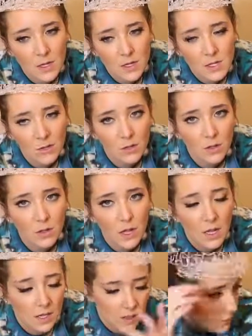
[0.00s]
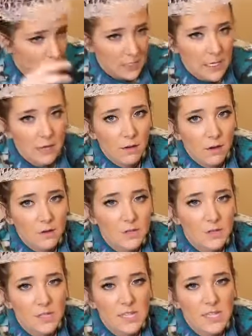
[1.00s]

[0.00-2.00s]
Does it look like tears and